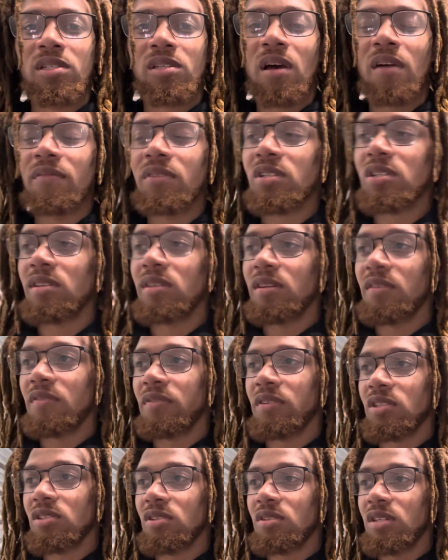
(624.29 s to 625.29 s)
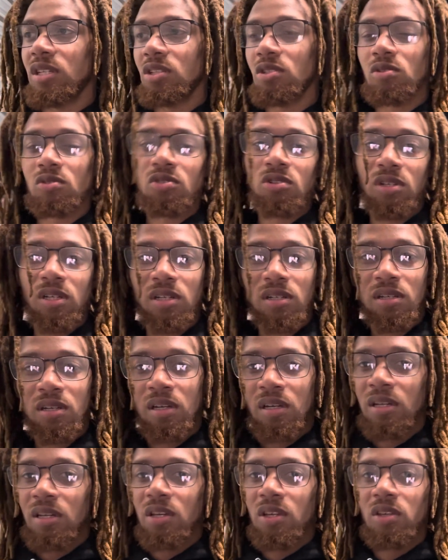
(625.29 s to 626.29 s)
Obviously, if it's a diesel truck,
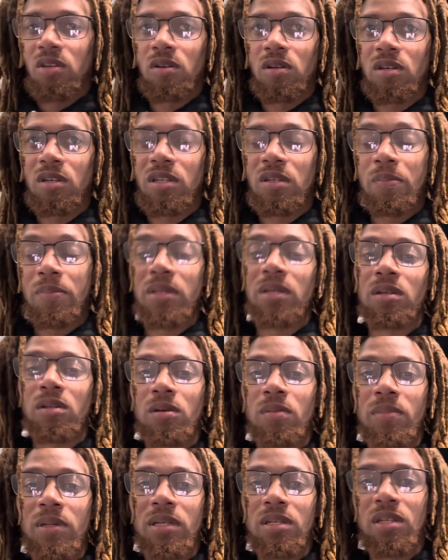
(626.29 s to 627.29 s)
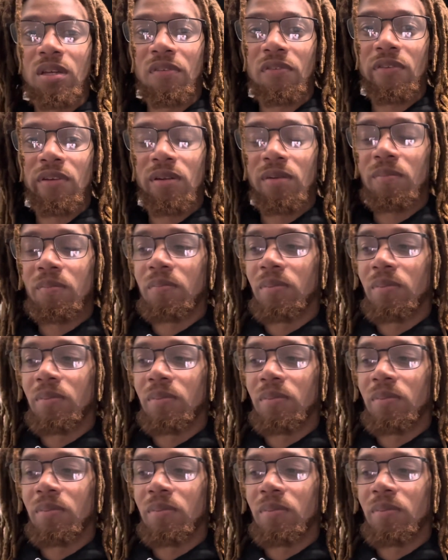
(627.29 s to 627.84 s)
it'd be a little bit different.